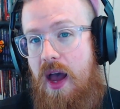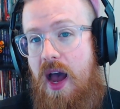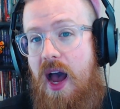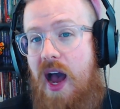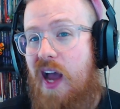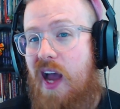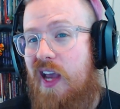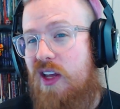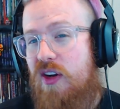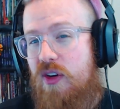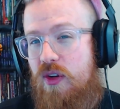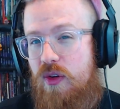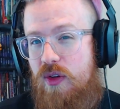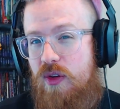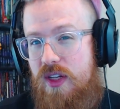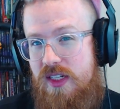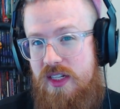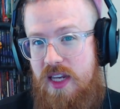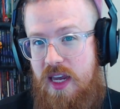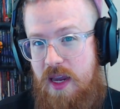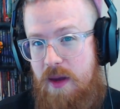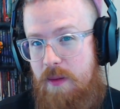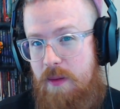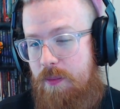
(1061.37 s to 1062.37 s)
I can do the
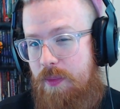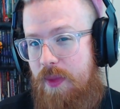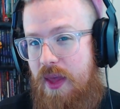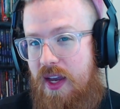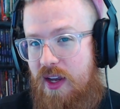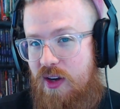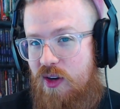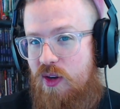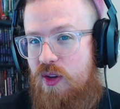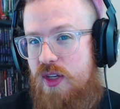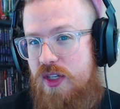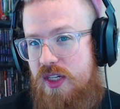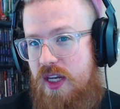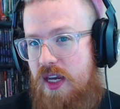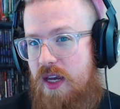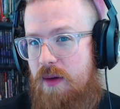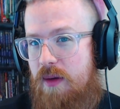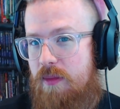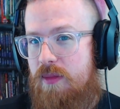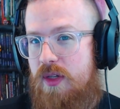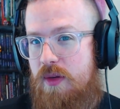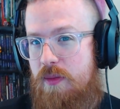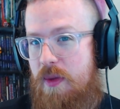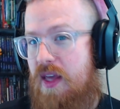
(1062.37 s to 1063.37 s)
same. I can do the
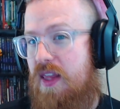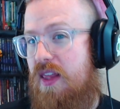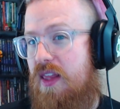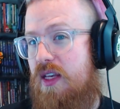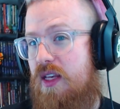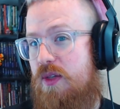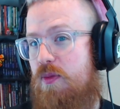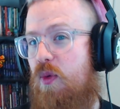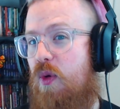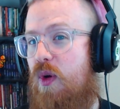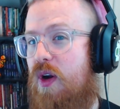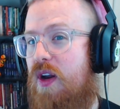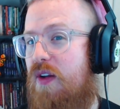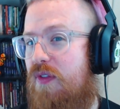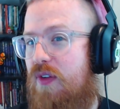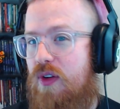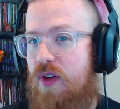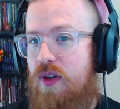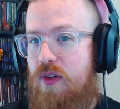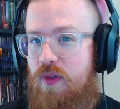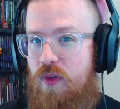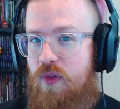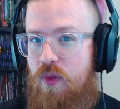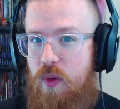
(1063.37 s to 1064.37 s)
same to make things more
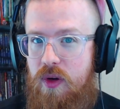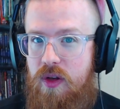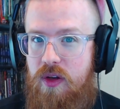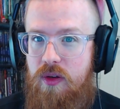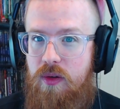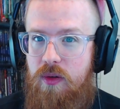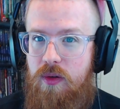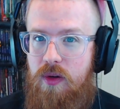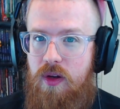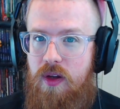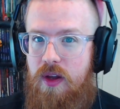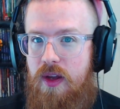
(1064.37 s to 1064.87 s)
difficult for you.